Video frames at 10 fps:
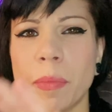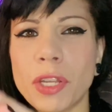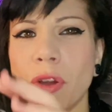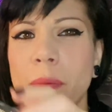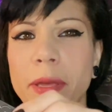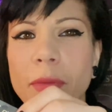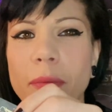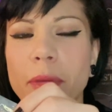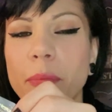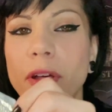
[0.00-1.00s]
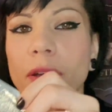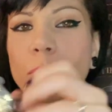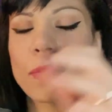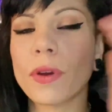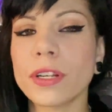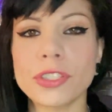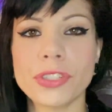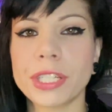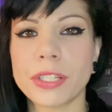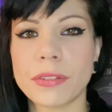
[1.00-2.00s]
you know, maybe have people at work
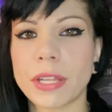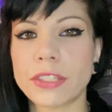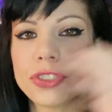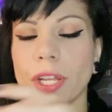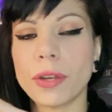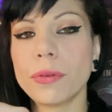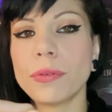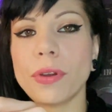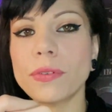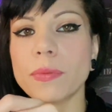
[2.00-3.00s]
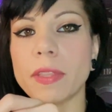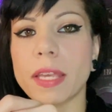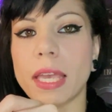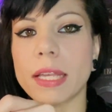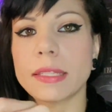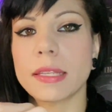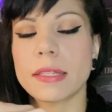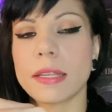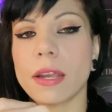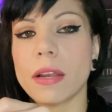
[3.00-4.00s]
treating you like shit. Who knows what the case
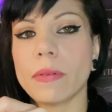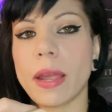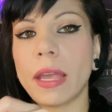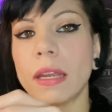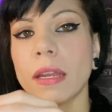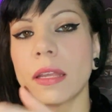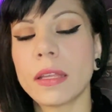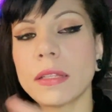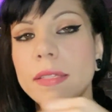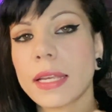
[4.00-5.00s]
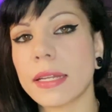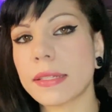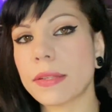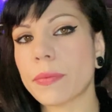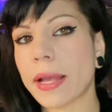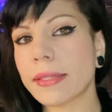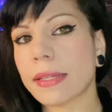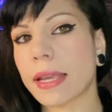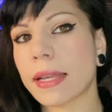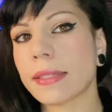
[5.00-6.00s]
is here, right? Take it as it
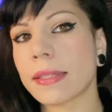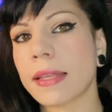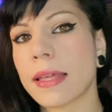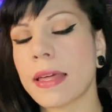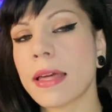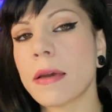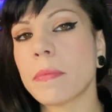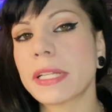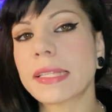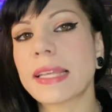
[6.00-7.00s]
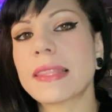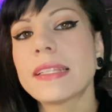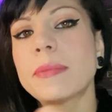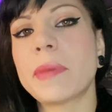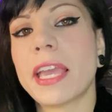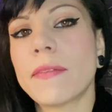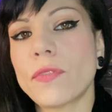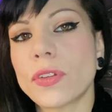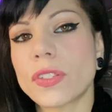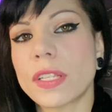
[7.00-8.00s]
resonates. But it's like this
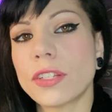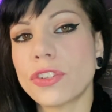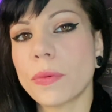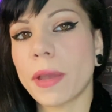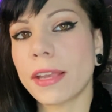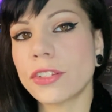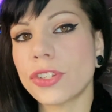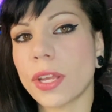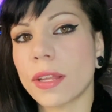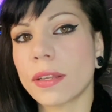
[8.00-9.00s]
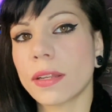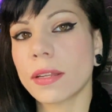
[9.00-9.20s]
painful situation